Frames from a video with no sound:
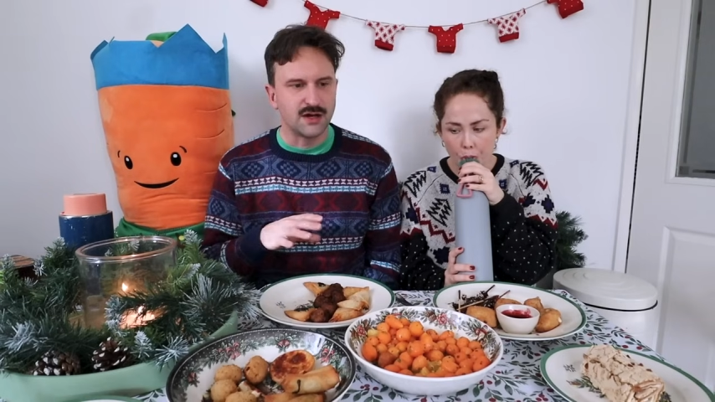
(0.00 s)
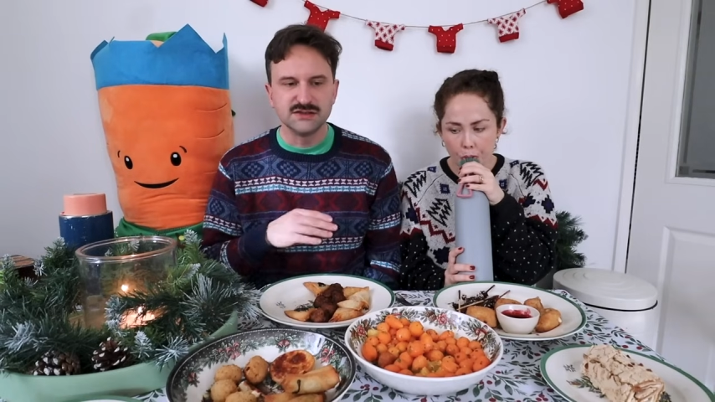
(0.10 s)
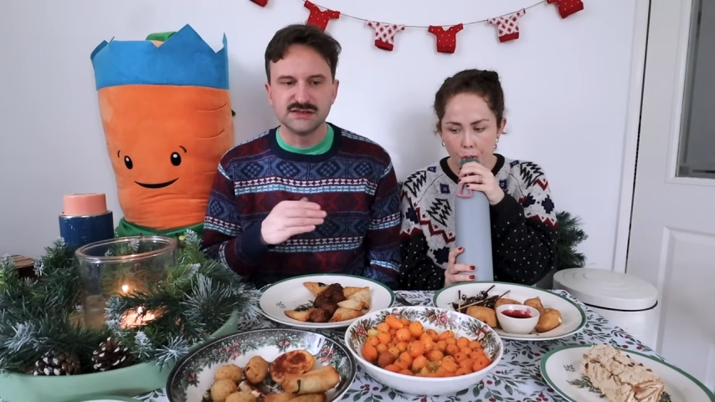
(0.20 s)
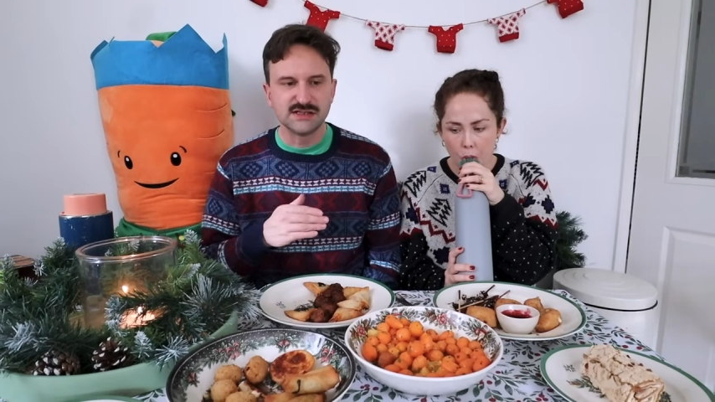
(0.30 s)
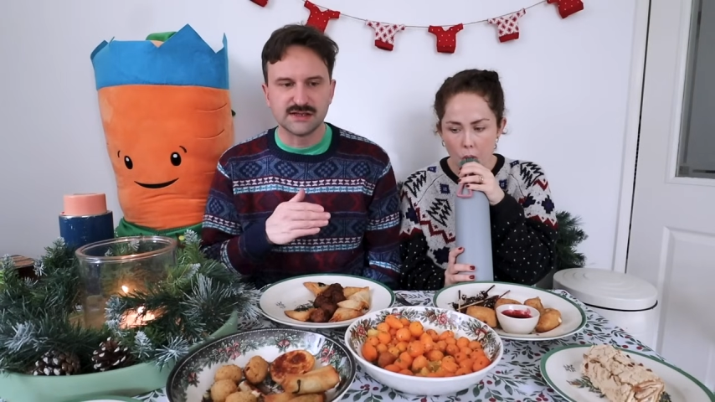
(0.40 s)
Speaker 1: I
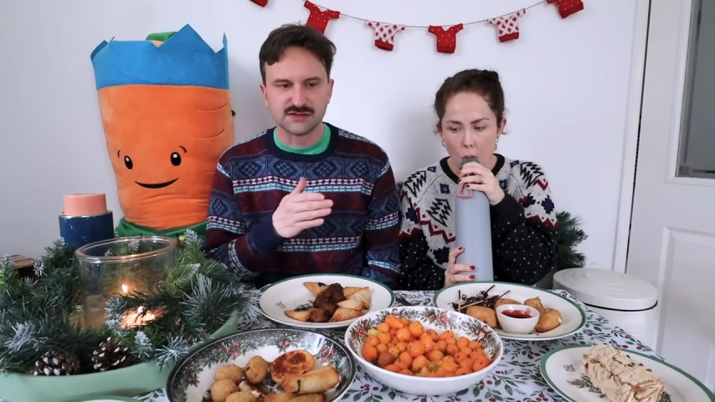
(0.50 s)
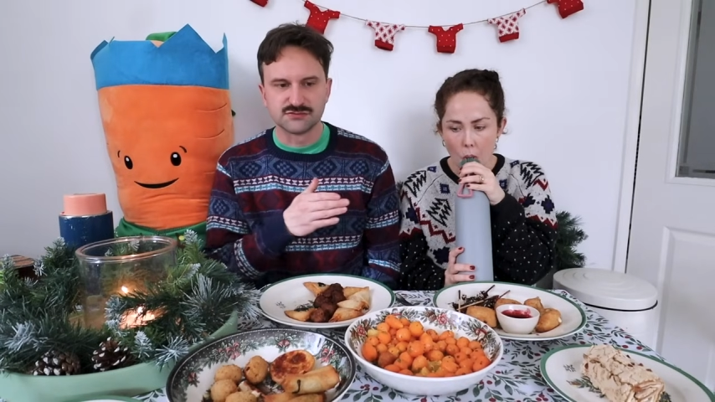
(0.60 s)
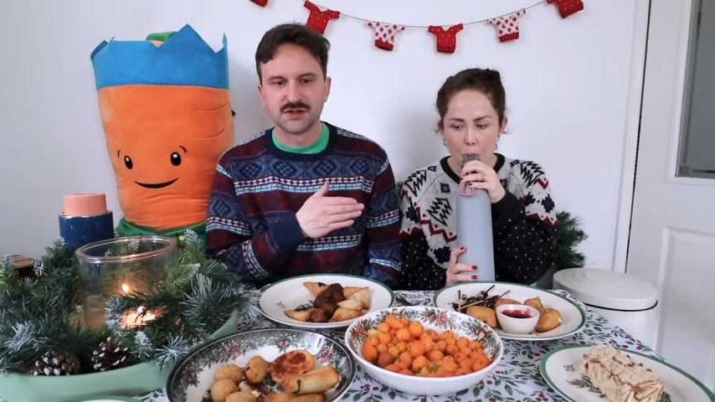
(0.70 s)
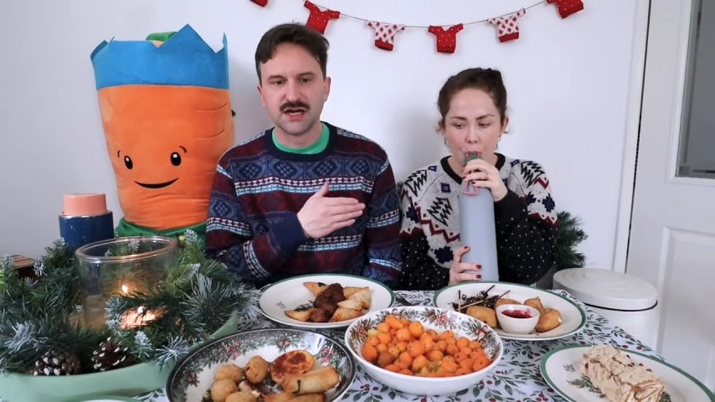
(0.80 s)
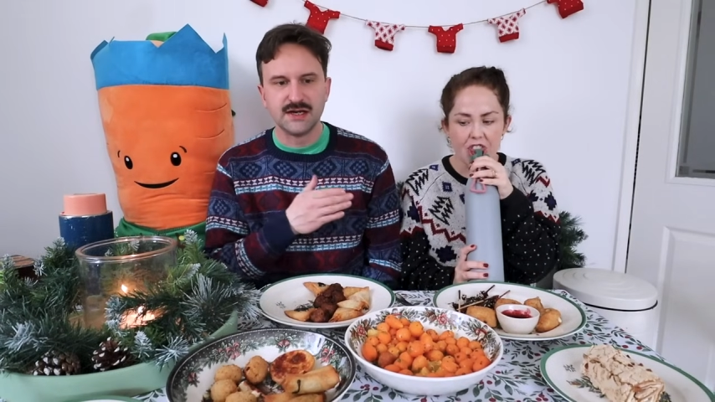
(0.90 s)
just think
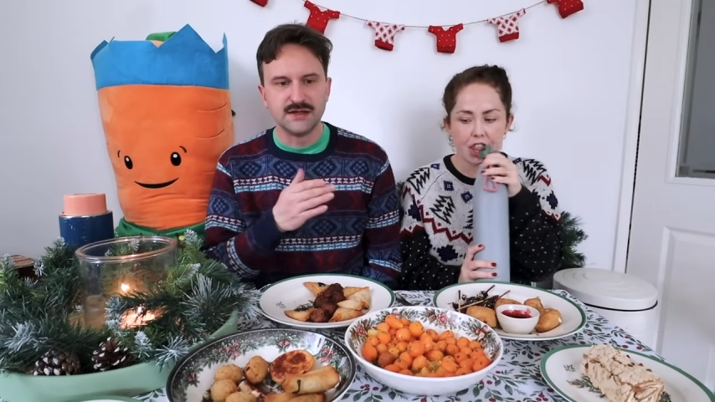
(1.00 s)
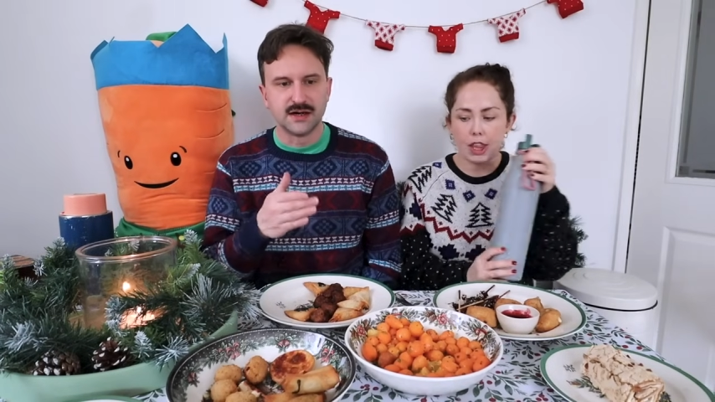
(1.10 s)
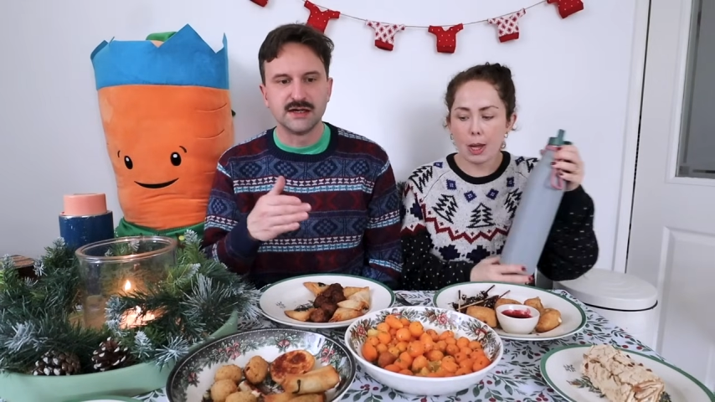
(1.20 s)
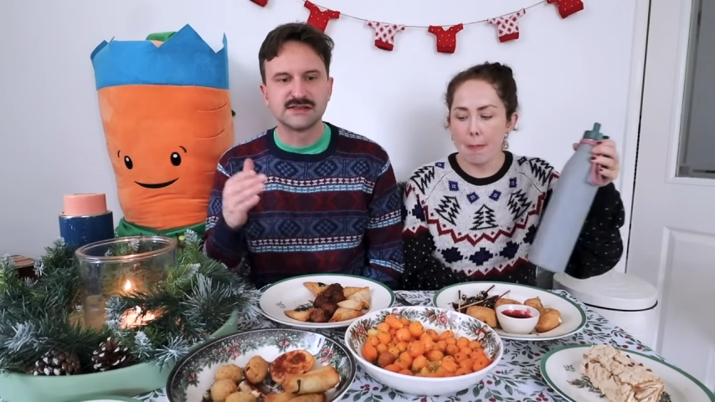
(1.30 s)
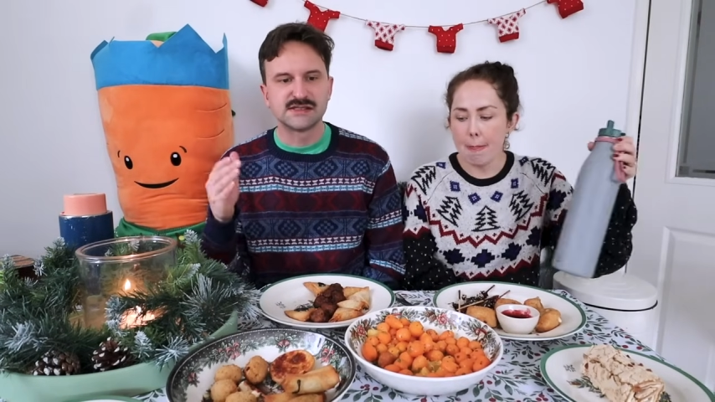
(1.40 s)
that's really
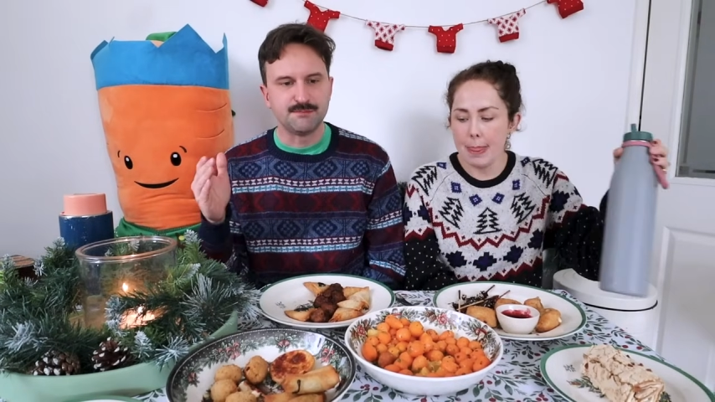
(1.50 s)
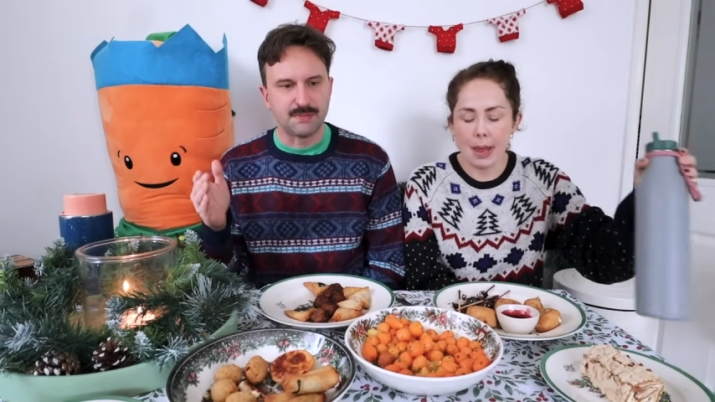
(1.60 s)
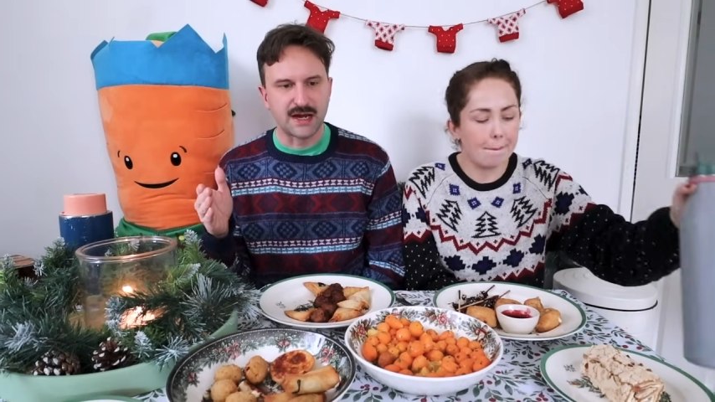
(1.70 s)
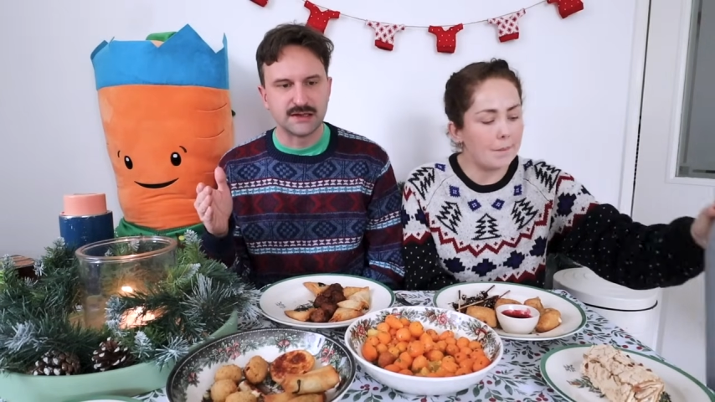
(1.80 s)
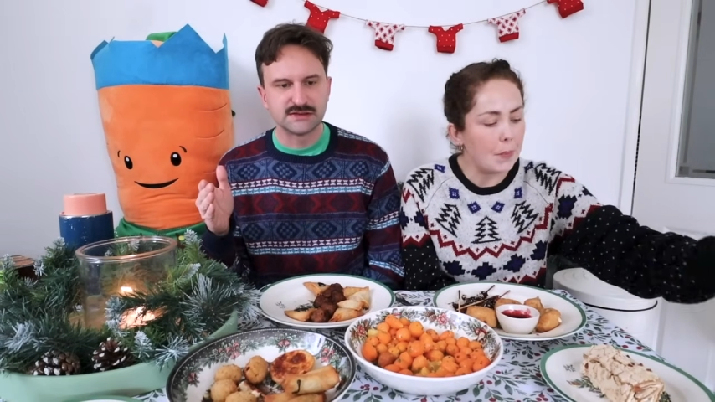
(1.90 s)
nicely
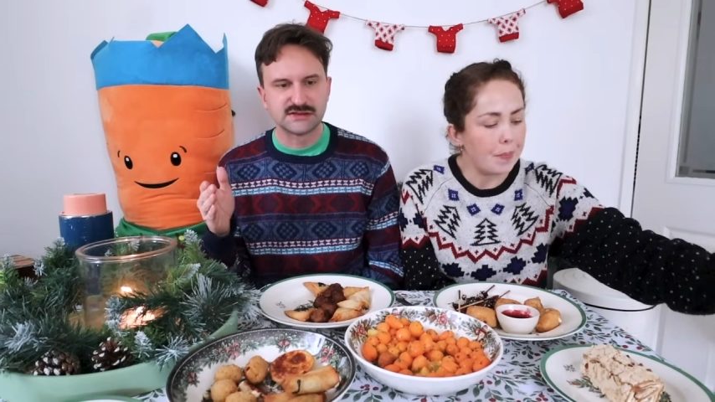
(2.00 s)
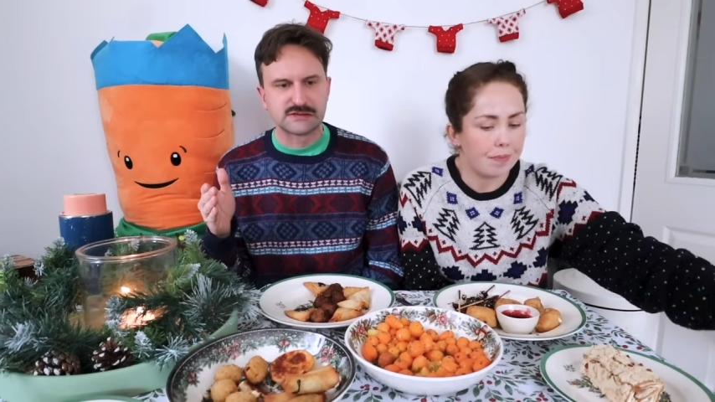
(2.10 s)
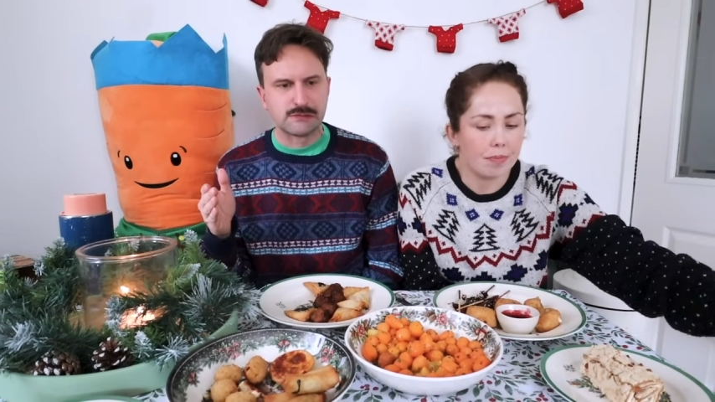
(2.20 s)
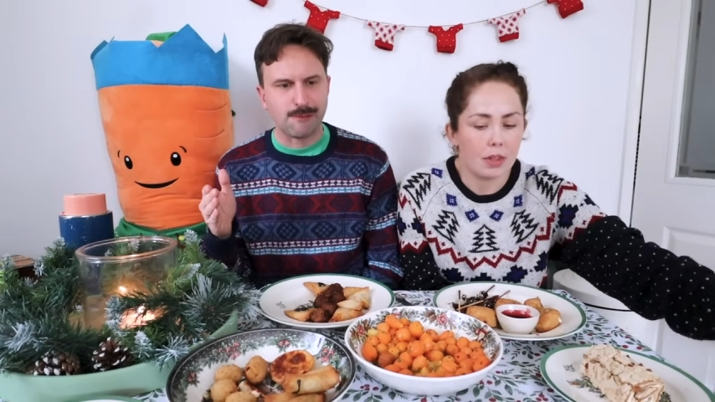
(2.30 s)
balanced.